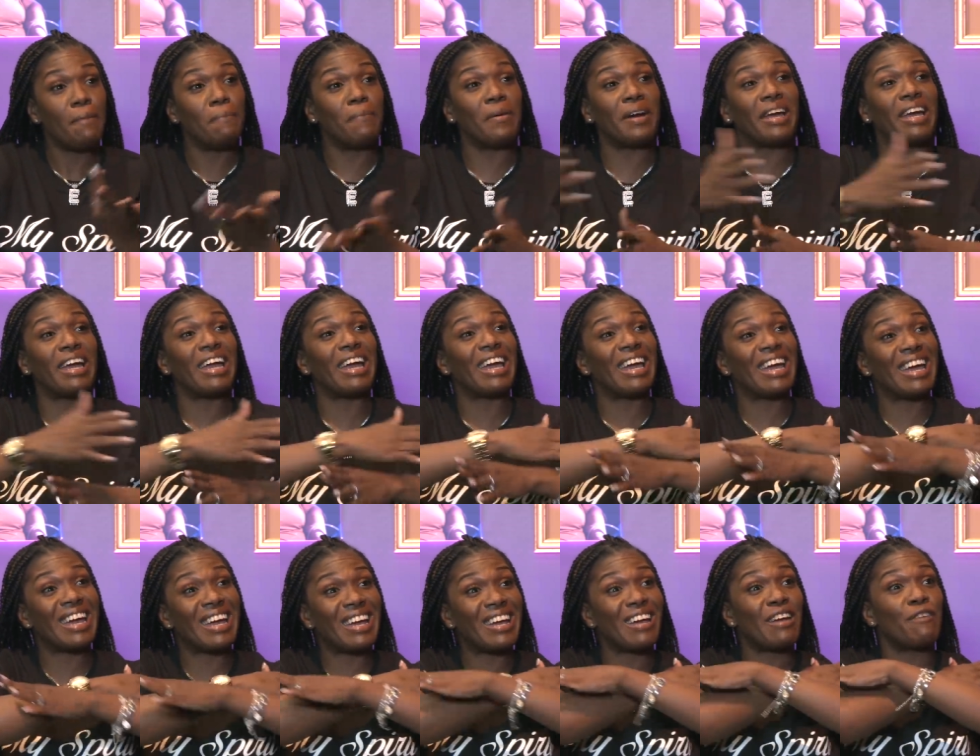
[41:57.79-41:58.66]
but
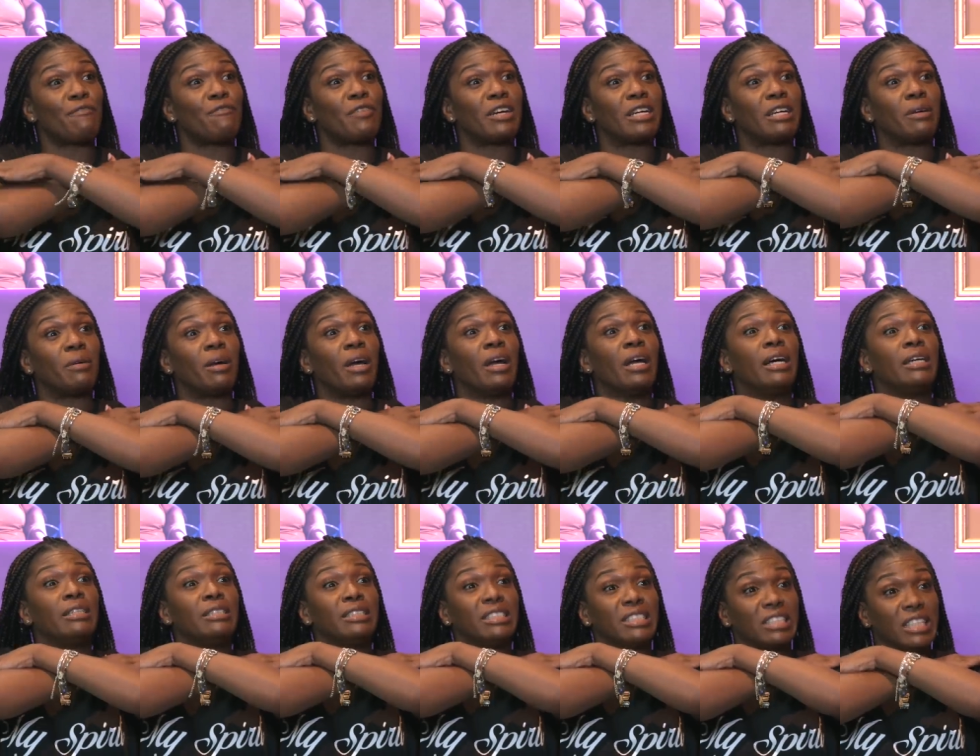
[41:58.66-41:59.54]
every
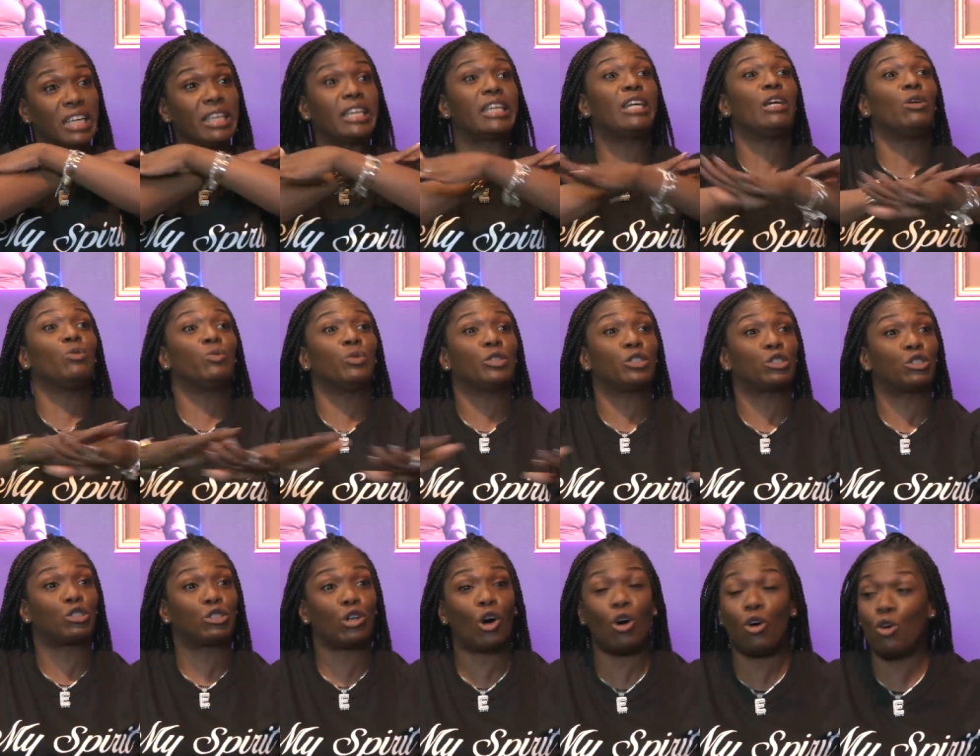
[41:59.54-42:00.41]
ticket was
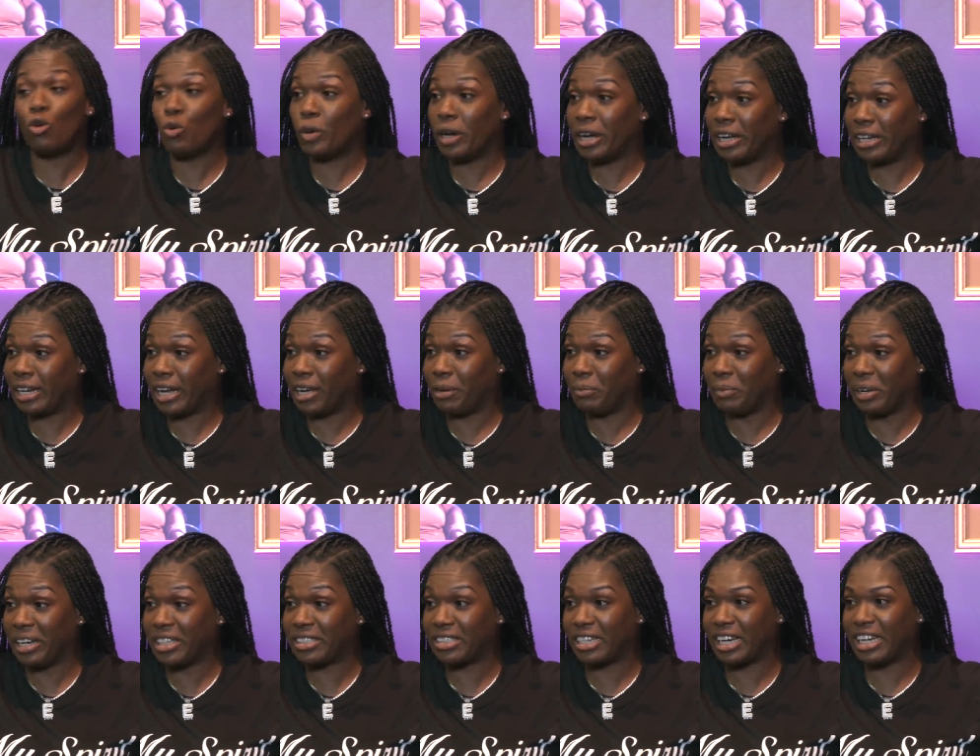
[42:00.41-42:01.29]
sold in that
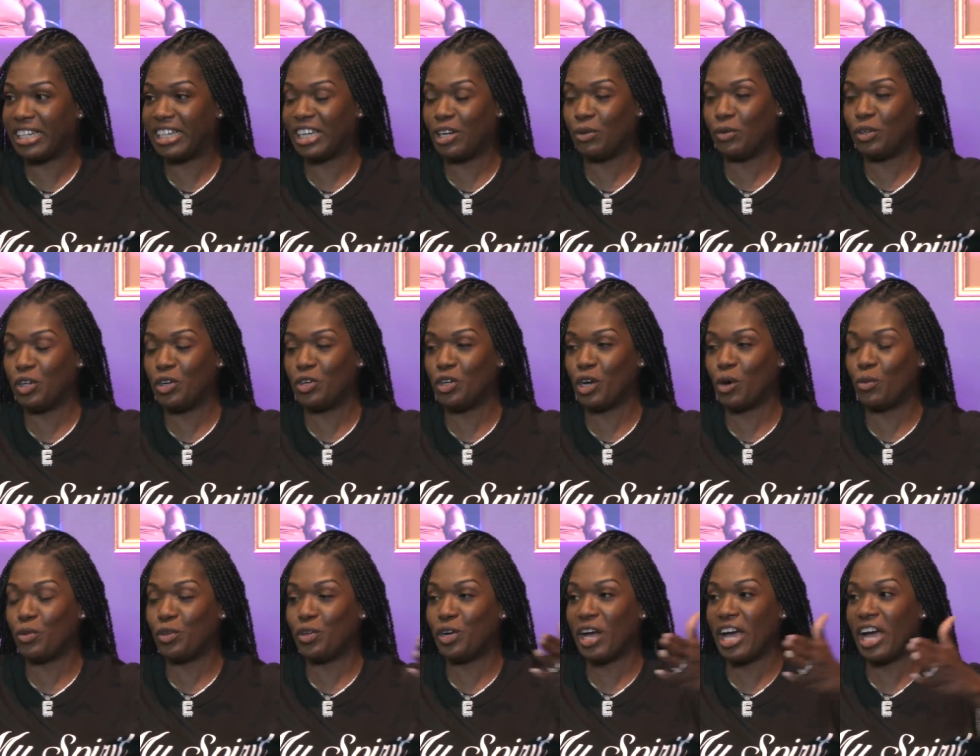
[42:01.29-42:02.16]
bitch. And then you
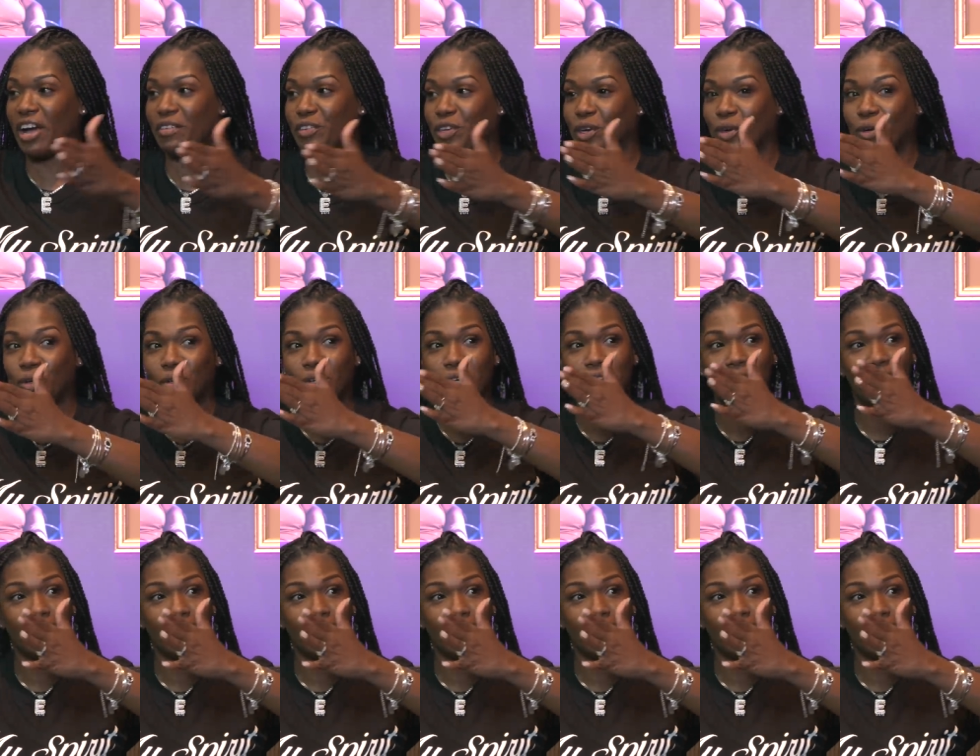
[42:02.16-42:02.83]
know when you have you your about